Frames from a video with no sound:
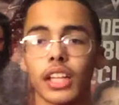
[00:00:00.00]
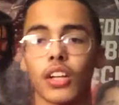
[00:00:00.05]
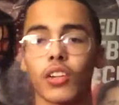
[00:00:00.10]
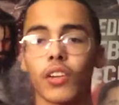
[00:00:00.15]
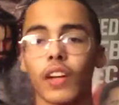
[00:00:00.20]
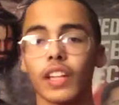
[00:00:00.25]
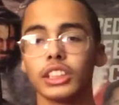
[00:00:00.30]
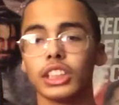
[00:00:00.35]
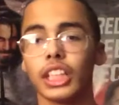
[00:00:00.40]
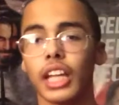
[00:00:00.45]

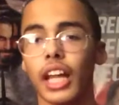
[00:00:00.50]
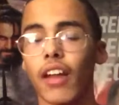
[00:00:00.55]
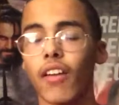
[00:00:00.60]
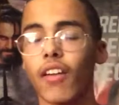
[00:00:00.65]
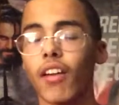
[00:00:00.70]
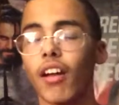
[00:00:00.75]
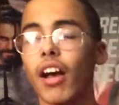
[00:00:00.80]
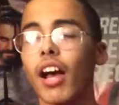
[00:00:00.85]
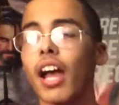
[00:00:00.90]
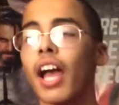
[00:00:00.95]
Aggression
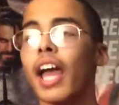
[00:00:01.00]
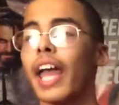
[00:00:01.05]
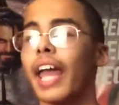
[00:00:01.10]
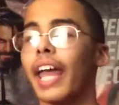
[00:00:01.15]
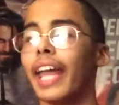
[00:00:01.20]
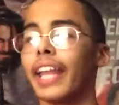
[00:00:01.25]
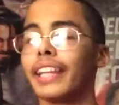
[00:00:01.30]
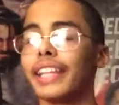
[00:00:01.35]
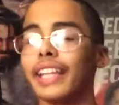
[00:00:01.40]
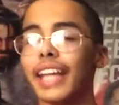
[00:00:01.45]
era
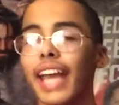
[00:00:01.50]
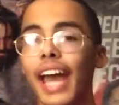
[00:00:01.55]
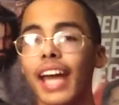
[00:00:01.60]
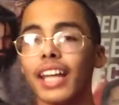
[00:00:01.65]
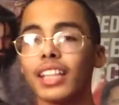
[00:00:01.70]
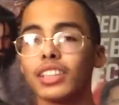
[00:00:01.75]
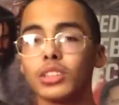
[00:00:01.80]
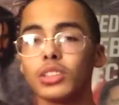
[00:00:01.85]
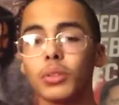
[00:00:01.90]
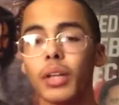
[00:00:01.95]
and the
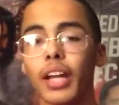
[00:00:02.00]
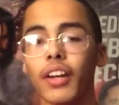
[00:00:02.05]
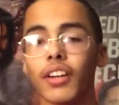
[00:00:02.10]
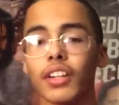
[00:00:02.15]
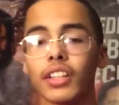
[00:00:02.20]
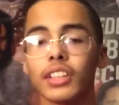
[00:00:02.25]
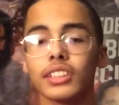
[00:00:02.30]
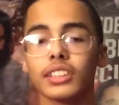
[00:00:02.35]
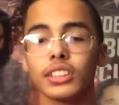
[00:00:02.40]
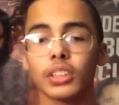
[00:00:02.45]
Attitude
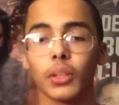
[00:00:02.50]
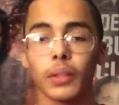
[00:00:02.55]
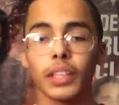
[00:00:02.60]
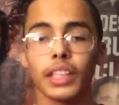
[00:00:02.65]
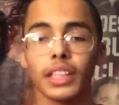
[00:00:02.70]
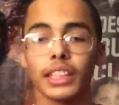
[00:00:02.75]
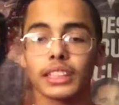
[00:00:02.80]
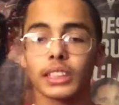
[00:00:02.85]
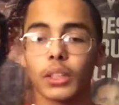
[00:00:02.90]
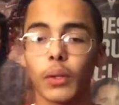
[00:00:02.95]
era, so
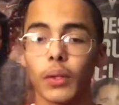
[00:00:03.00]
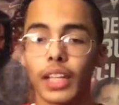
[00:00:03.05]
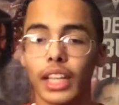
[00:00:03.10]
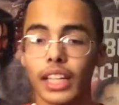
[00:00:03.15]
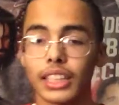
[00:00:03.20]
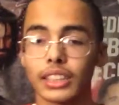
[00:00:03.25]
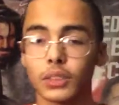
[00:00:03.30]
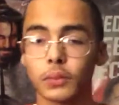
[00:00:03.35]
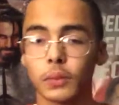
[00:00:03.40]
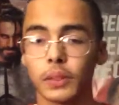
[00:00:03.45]
he is going to
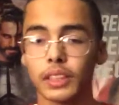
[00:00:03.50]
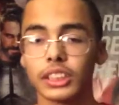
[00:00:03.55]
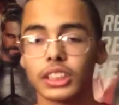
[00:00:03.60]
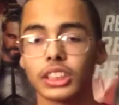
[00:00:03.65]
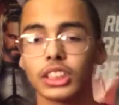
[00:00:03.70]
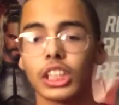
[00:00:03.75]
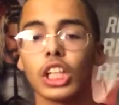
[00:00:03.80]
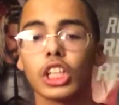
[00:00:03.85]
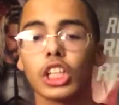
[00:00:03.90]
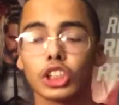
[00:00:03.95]
get
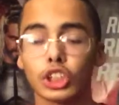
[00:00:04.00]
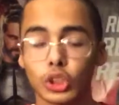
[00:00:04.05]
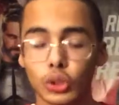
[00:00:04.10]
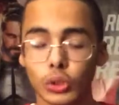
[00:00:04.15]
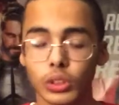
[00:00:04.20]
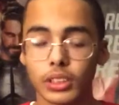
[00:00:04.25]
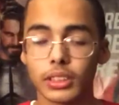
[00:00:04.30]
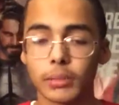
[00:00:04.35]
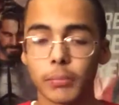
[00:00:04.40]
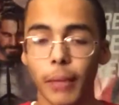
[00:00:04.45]
switched to
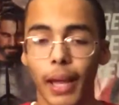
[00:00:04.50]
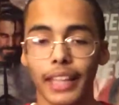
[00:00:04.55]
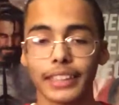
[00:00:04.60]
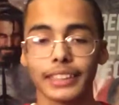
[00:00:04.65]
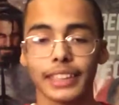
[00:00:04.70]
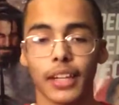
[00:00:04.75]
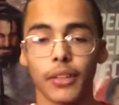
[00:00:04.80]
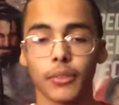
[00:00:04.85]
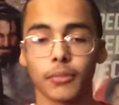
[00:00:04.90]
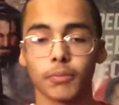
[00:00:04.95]

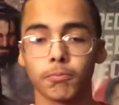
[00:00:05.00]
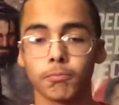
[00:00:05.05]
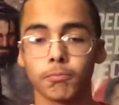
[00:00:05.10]
SmackDown.